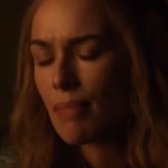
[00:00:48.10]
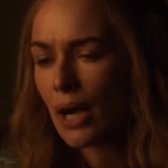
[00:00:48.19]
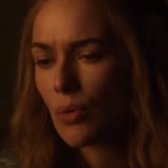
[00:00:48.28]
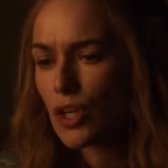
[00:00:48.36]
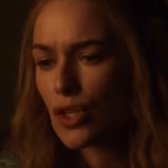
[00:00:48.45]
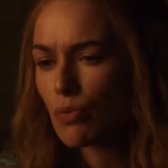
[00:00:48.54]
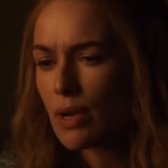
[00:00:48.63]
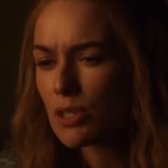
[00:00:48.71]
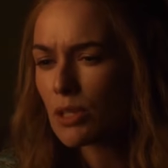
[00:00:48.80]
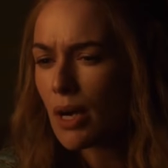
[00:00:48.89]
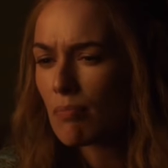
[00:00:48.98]
Back when you
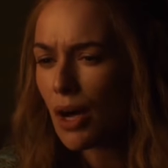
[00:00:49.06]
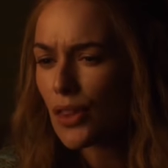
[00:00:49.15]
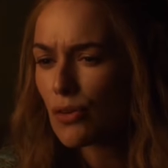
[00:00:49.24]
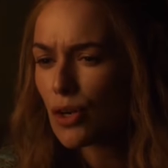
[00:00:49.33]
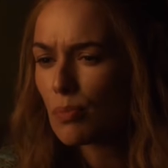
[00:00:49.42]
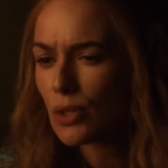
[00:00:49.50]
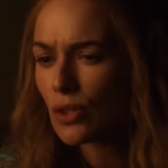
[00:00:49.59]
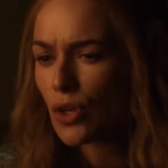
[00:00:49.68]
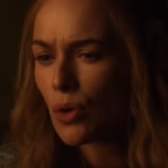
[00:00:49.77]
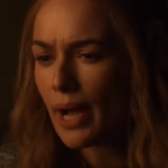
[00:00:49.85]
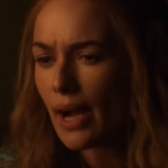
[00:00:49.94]
ripped my mother open
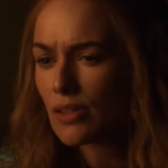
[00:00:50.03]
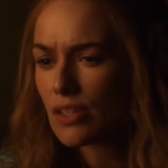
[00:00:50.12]
on your way